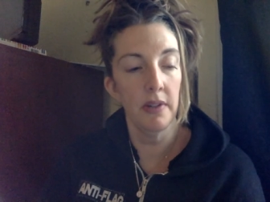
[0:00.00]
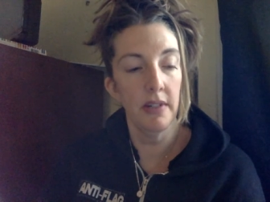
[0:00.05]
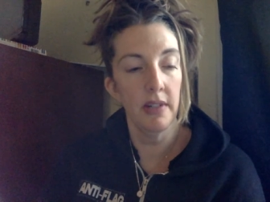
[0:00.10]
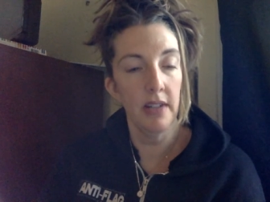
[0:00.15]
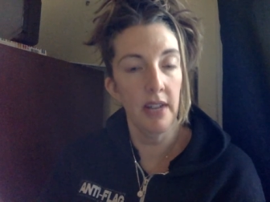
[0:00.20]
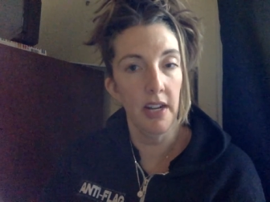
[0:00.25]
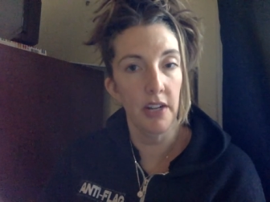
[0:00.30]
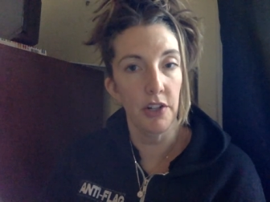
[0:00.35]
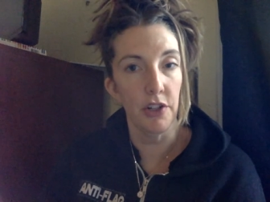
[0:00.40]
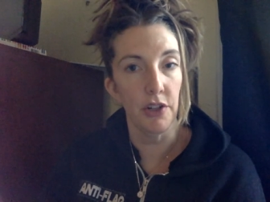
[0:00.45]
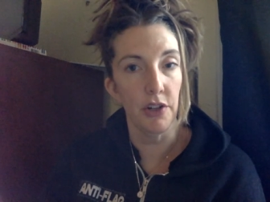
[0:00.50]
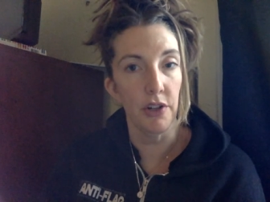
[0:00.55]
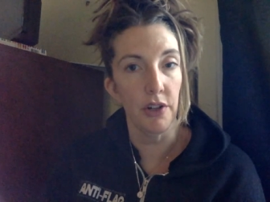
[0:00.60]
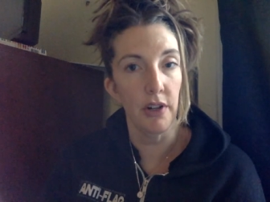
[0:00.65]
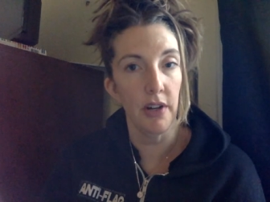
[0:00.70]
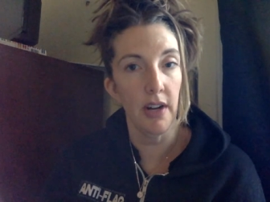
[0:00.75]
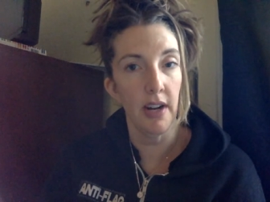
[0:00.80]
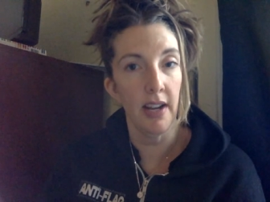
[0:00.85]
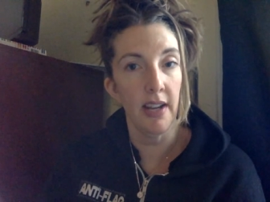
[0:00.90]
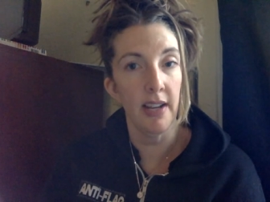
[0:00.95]

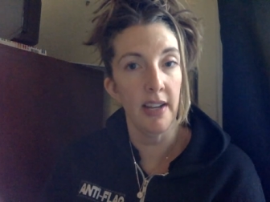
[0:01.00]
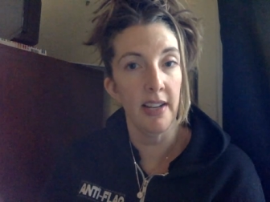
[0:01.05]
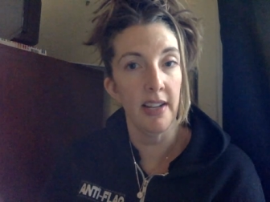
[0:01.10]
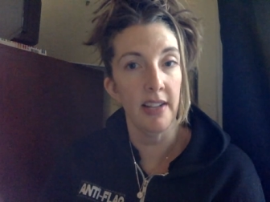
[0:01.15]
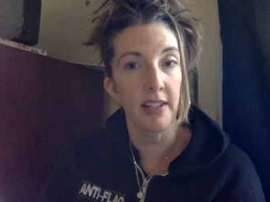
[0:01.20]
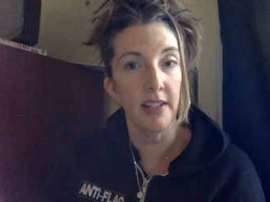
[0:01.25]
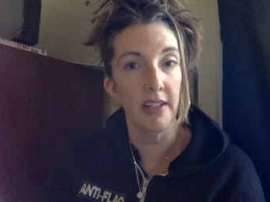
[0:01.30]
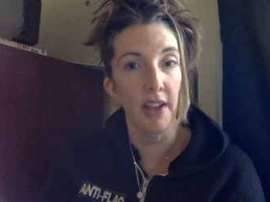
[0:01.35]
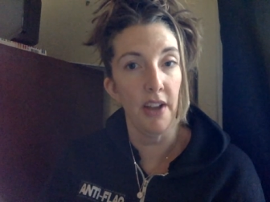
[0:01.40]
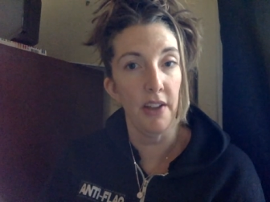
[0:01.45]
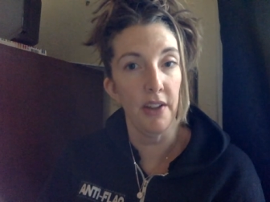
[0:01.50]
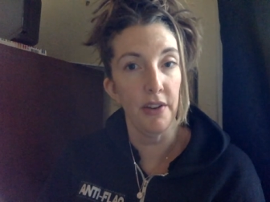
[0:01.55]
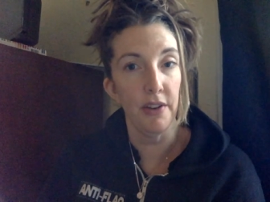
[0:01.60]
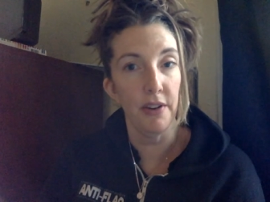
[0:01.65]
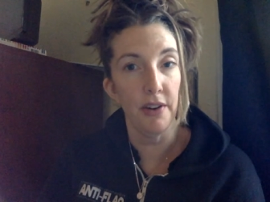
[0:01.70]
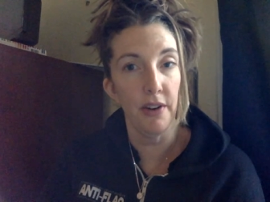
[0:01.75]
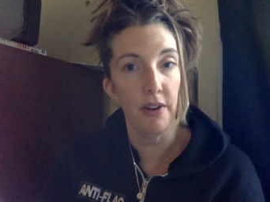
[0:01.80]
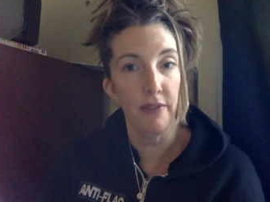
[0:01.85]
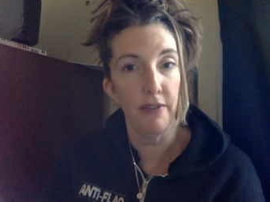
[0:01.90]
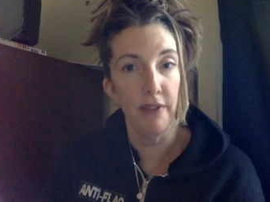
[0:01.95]
nature and its
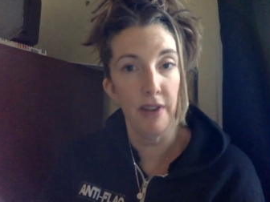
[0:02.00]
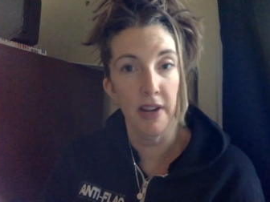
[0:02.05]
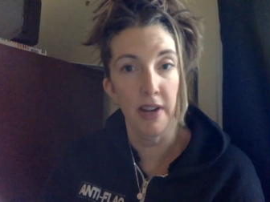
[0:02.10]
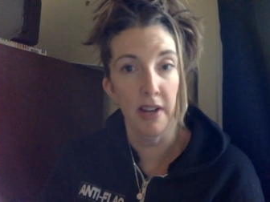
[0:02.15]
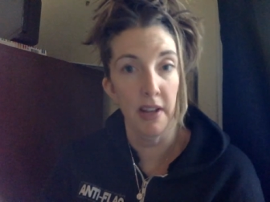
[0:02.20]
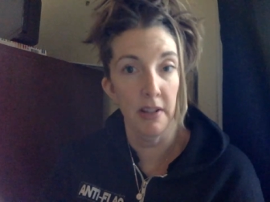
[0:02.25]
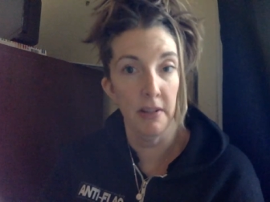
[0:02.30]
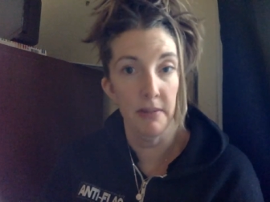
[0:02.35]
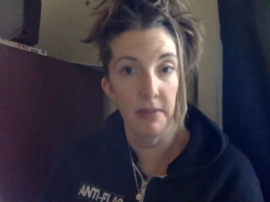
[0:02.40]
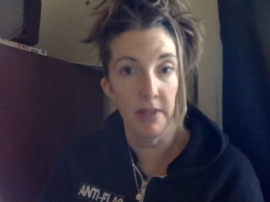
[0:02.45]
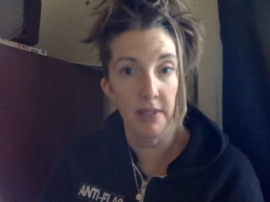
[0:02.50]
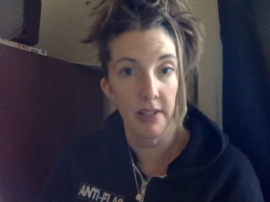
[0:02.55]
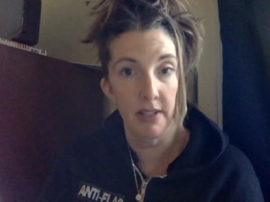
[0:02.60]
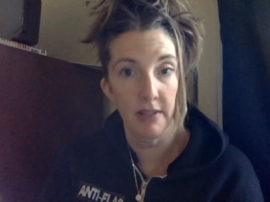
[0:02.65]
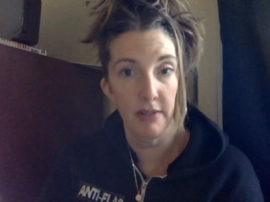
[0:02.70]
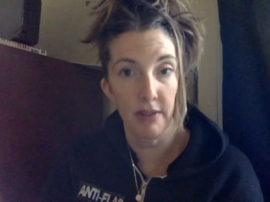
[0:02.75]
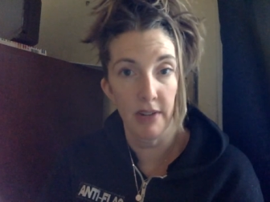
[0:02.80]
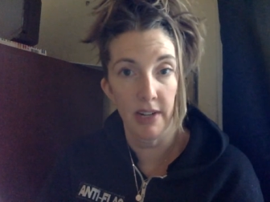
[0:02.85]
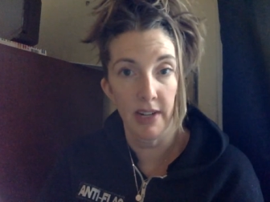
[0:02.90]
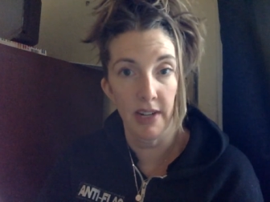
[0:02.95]
other fine elements
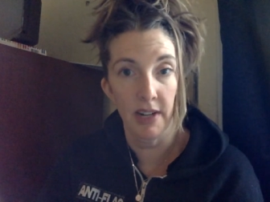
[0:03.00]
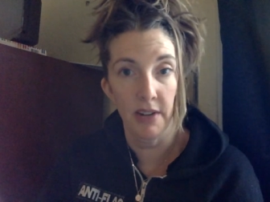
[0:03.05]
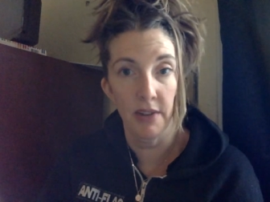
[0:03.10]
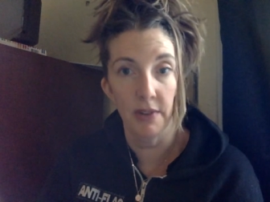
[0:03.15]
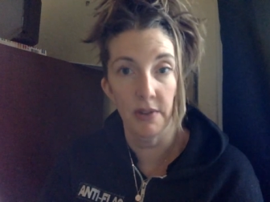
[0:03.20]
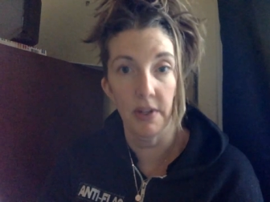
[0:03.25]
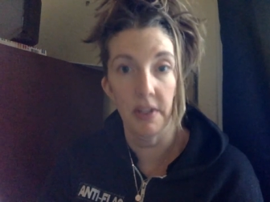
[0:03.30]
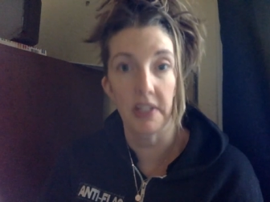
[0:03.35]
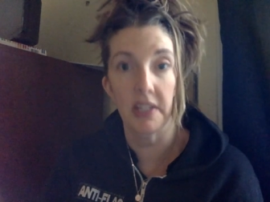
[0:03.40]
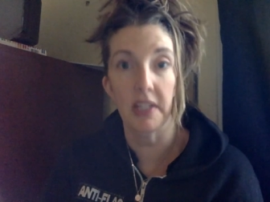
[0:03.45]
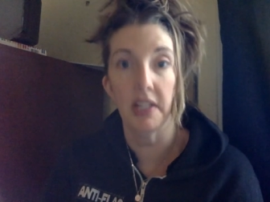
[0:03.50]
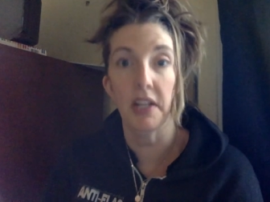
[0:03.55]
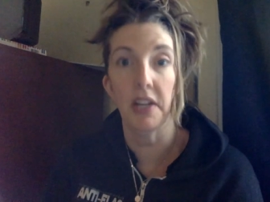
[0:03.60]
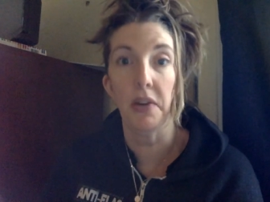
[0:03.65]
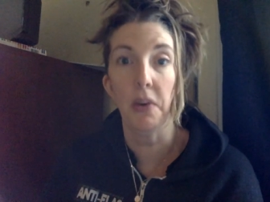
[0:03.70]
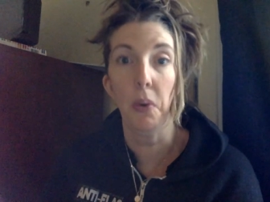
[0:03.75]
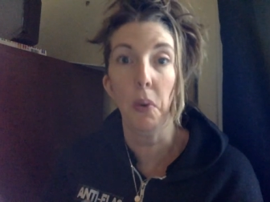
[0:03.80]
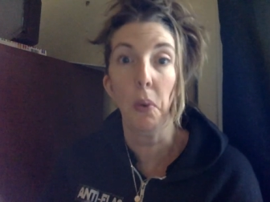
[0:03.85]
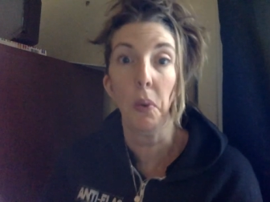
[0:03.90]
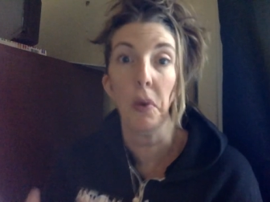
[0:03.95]
right now is a lot of
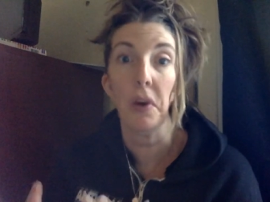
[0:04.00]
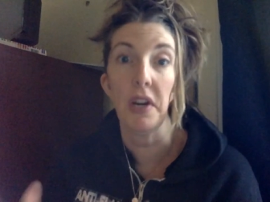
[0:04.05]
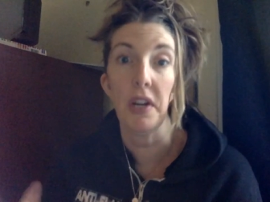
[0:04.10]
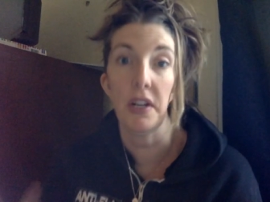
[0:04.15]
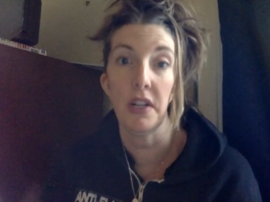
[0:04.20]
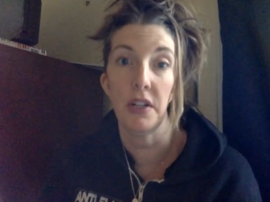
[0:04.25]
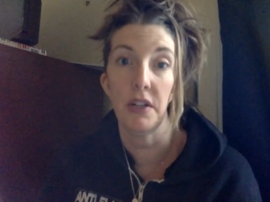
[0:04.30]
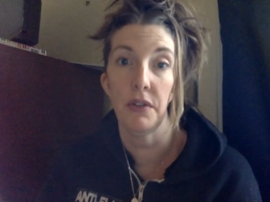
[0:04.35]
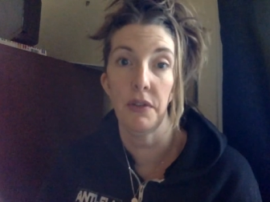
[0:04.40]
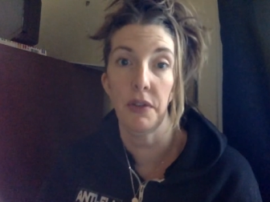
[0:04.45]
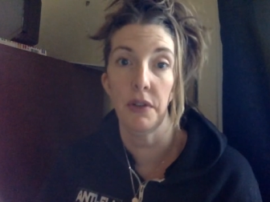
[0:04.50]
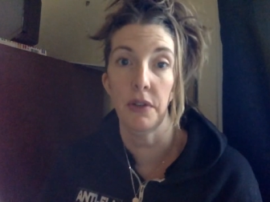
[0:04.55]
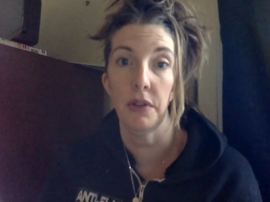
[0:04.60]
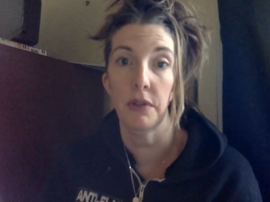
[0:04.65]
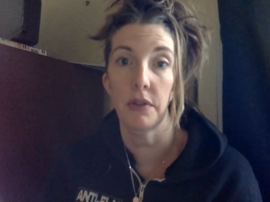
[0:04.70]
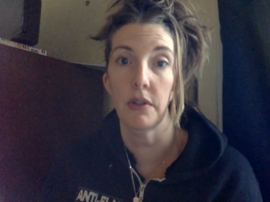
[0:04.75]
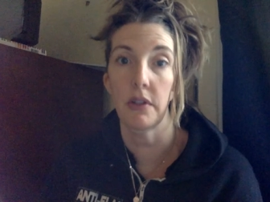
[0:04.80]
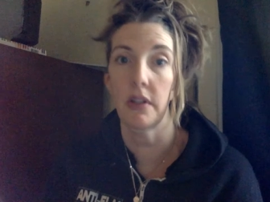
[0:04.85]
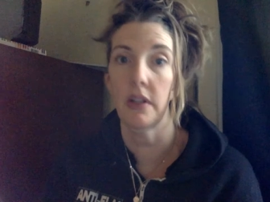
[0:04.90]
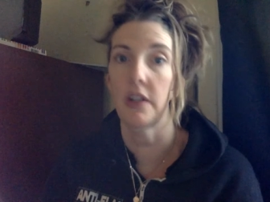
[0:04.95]
orange
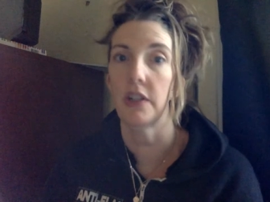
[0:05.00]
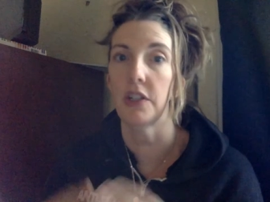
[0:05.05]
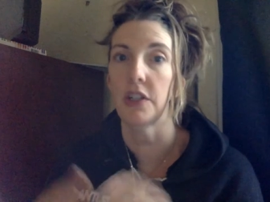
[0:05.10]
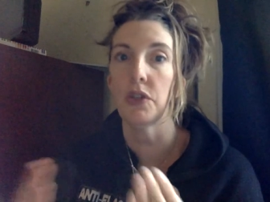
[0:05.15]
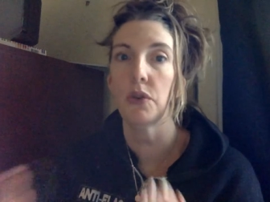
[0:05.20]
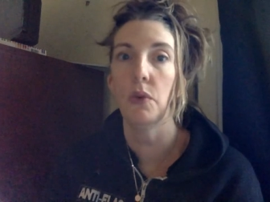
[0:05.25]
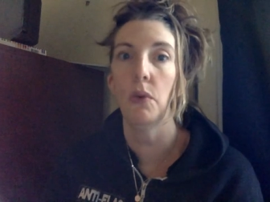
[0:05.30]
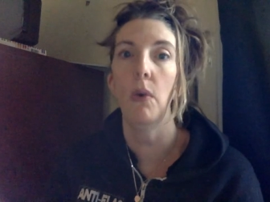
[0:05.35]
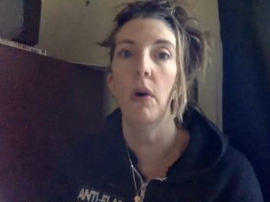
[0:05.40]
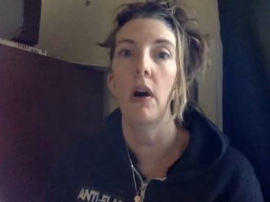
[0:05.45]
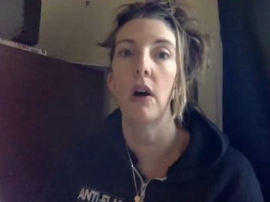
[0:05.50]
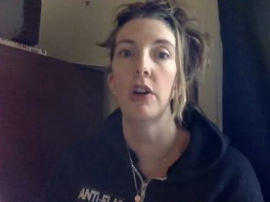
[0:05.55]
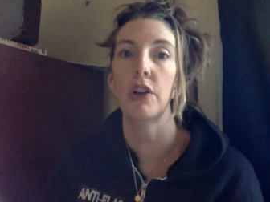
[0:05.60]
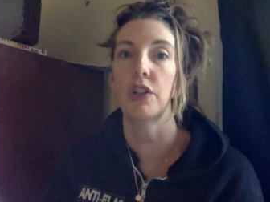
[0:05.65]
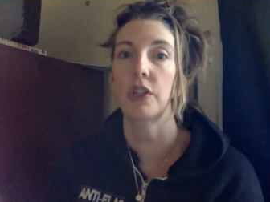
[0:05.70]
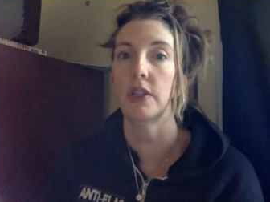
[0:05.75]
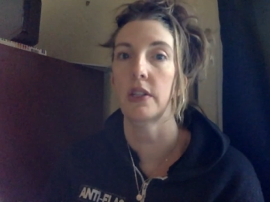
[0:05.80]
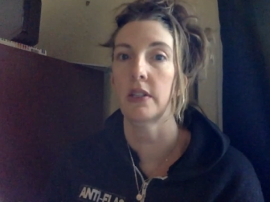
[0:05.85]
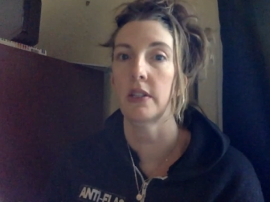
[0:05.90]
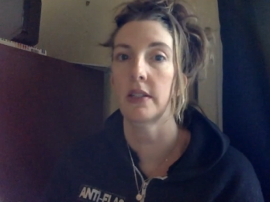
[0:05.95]
foods, a lot of
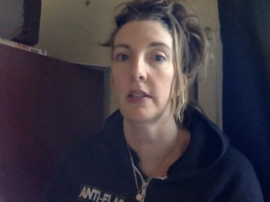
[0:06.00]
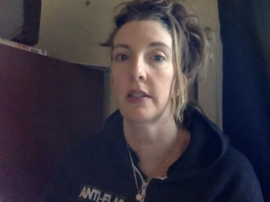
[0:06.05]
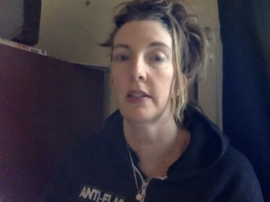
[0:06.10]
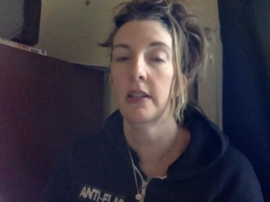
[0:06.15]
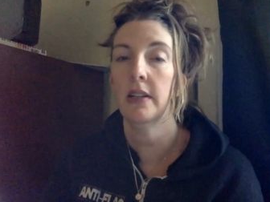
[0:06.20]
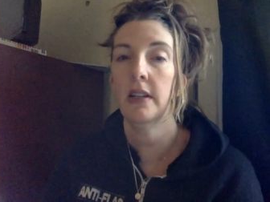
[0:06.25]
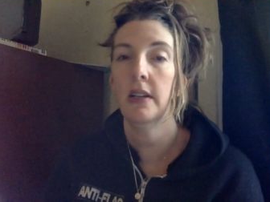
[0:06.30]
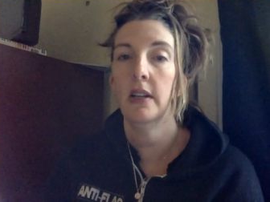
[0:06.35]
squashes.